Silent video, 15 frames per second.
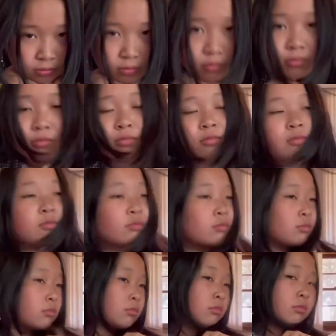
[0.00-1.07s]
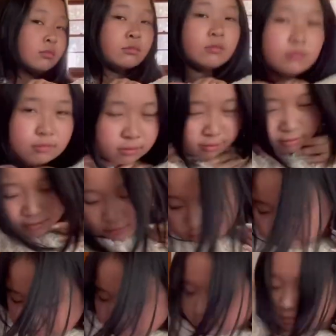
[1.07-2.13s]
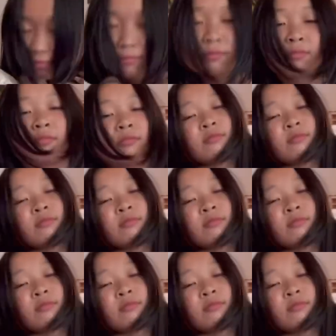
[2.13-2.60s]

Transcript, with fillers: live with Miss Moppledoodle.